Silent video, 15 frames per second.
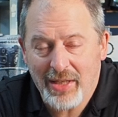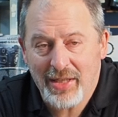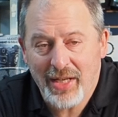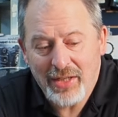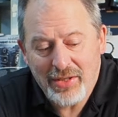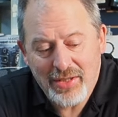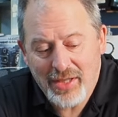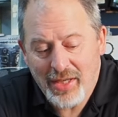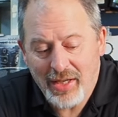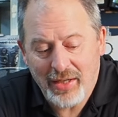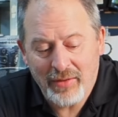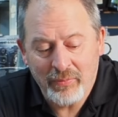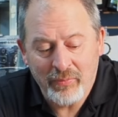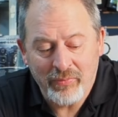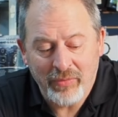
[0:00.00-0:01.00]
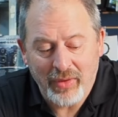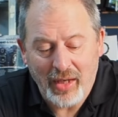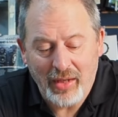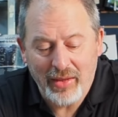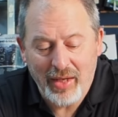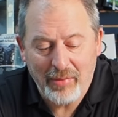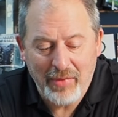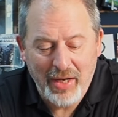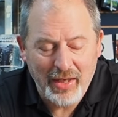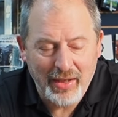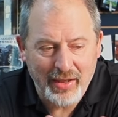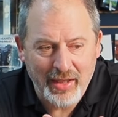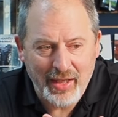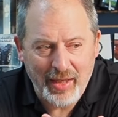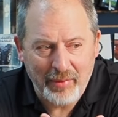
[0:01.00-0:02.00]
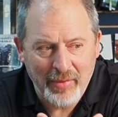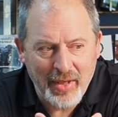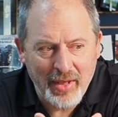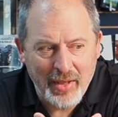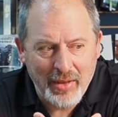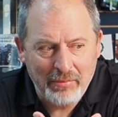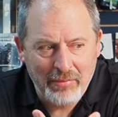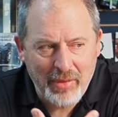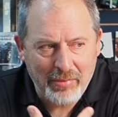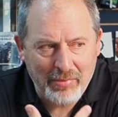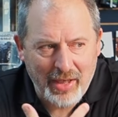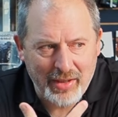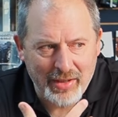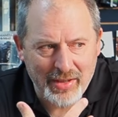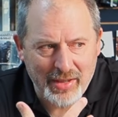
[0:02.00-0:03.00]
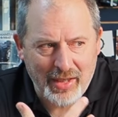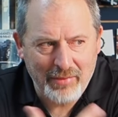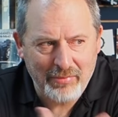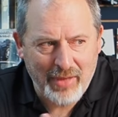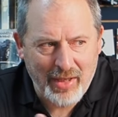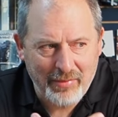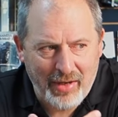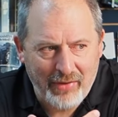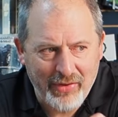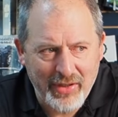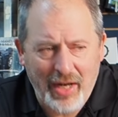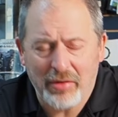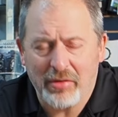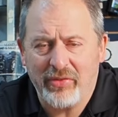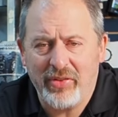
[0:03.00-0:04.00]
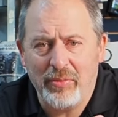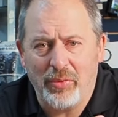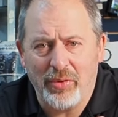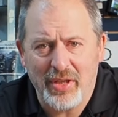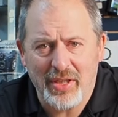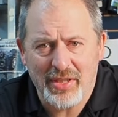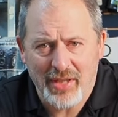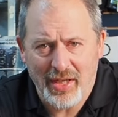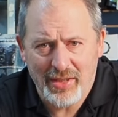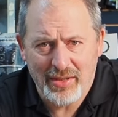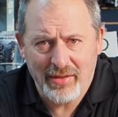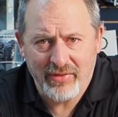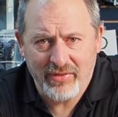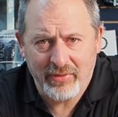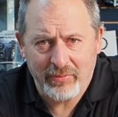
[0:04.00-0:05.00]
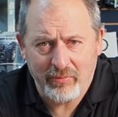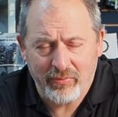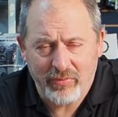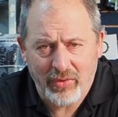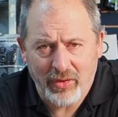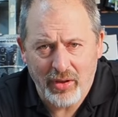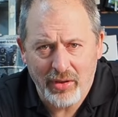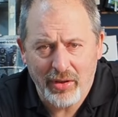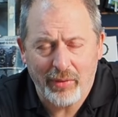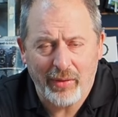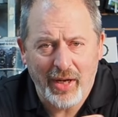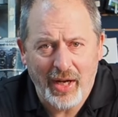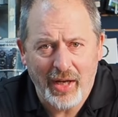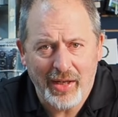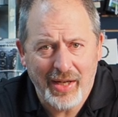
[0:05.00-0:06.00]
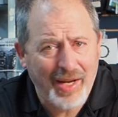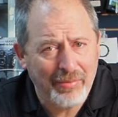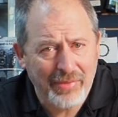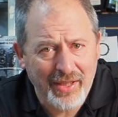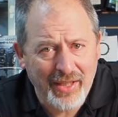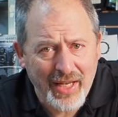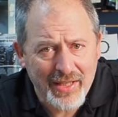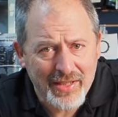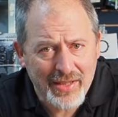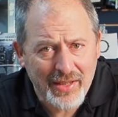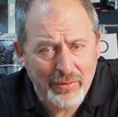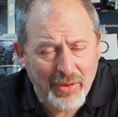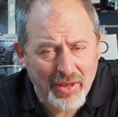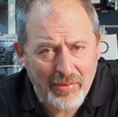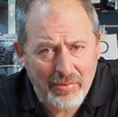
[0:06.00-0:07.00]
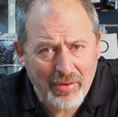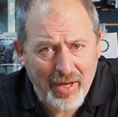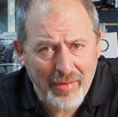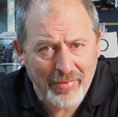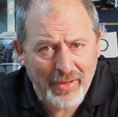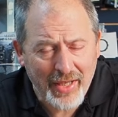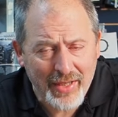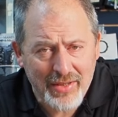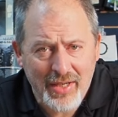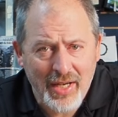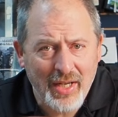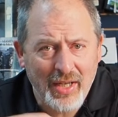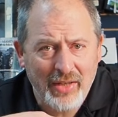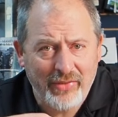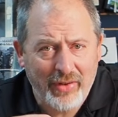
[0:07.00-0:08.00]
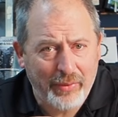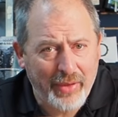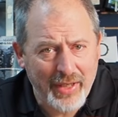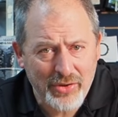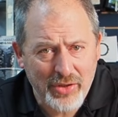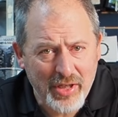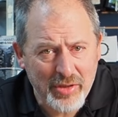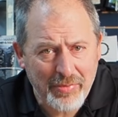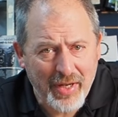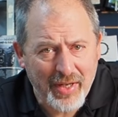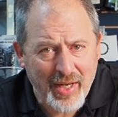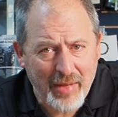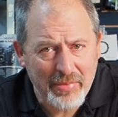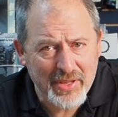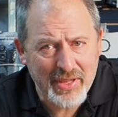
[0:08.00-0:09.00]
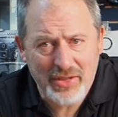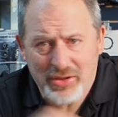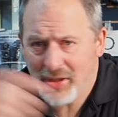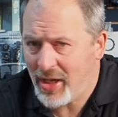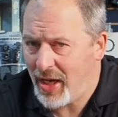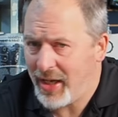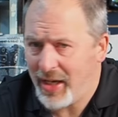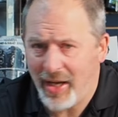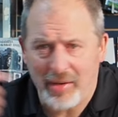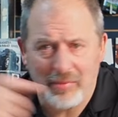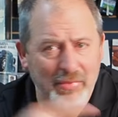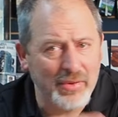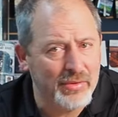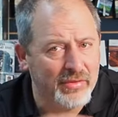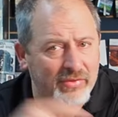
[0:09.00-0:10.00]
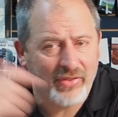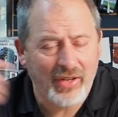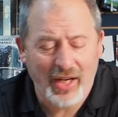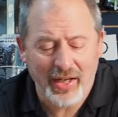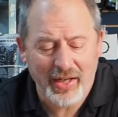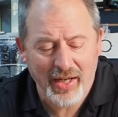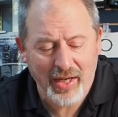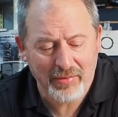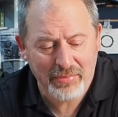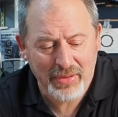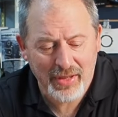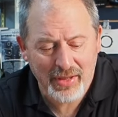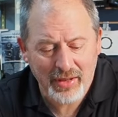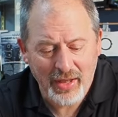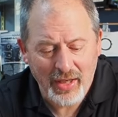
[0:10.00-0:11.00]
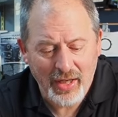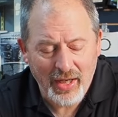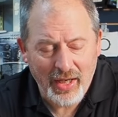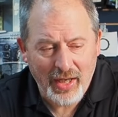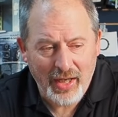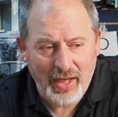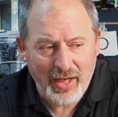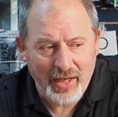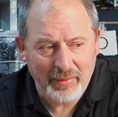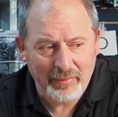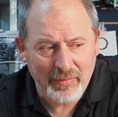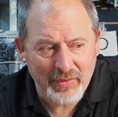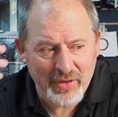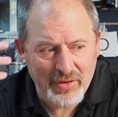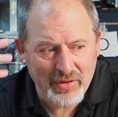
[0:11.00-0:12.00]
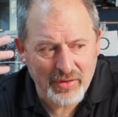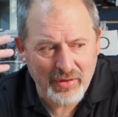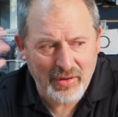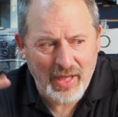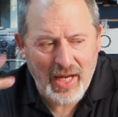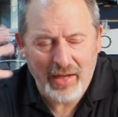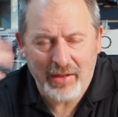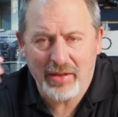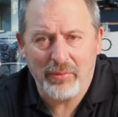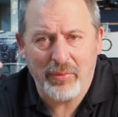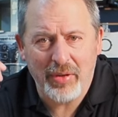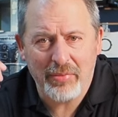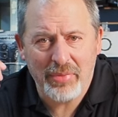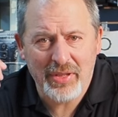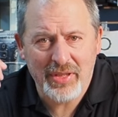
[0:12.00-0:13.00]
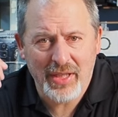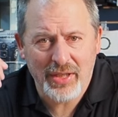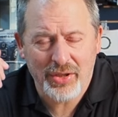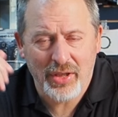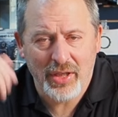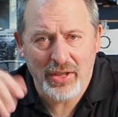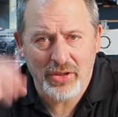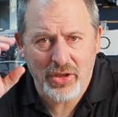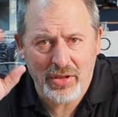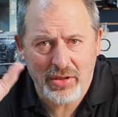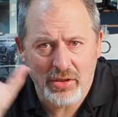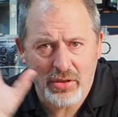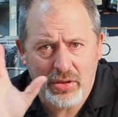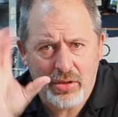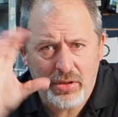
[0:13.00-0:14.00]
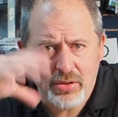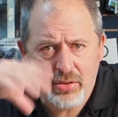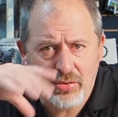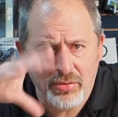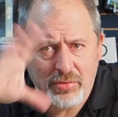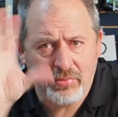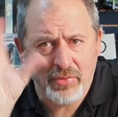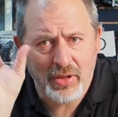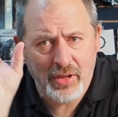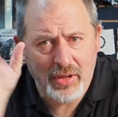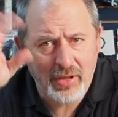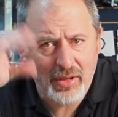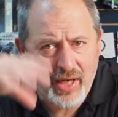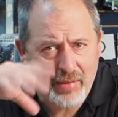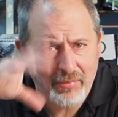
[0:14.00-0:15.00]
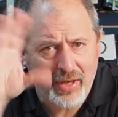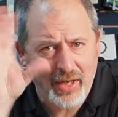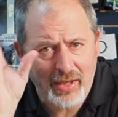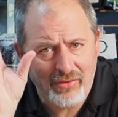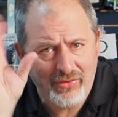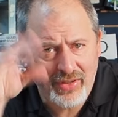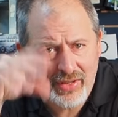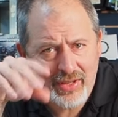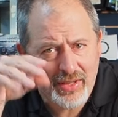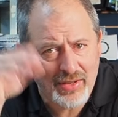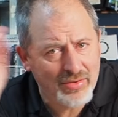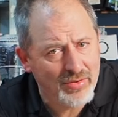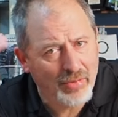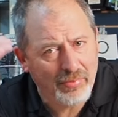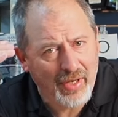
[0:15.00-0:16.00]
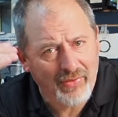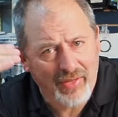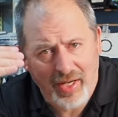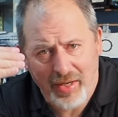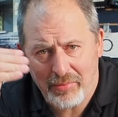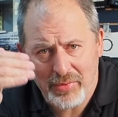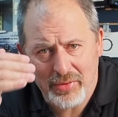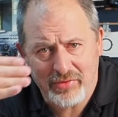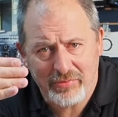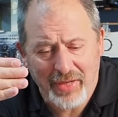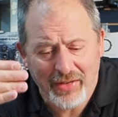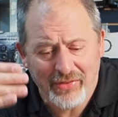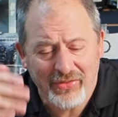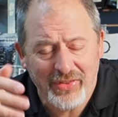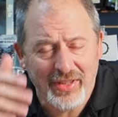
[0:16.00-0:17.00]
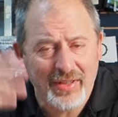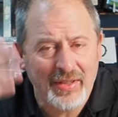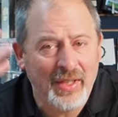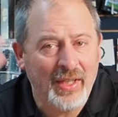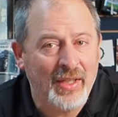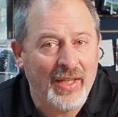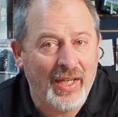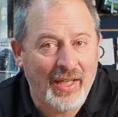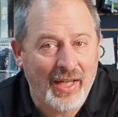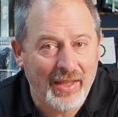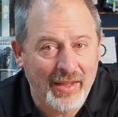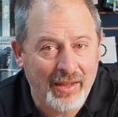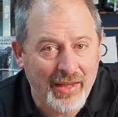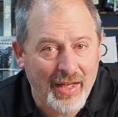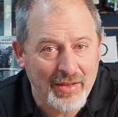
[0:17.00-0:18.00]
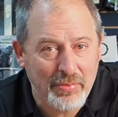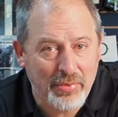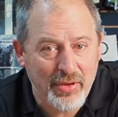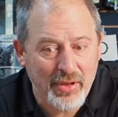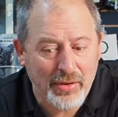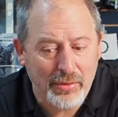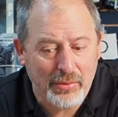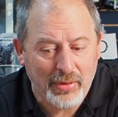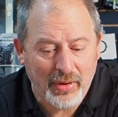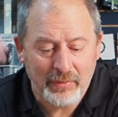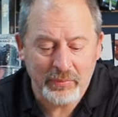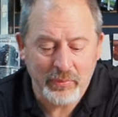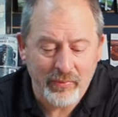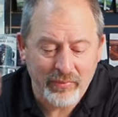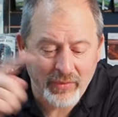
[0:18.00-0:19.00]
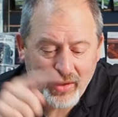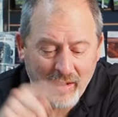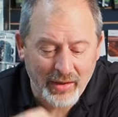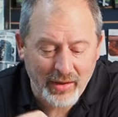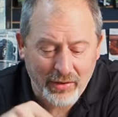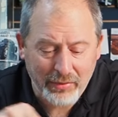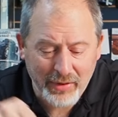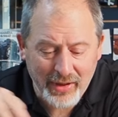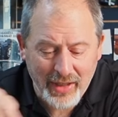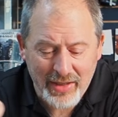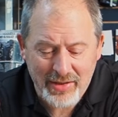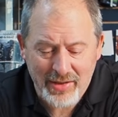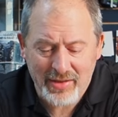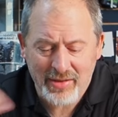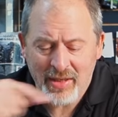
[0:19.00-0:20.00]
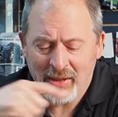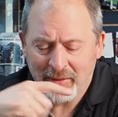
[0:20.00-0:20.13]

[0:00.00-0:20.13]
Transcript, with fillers: and I just think they make uh, make my, deci- my my photography more decisive. You know, I, I, can't be lazy with a prime lens. If I want to change my composition, I gotta move. I can't be um, locked in one position and just zoom at my convenience. Nope, I've got to move my feet, and I think that's pretty cool. The three lenses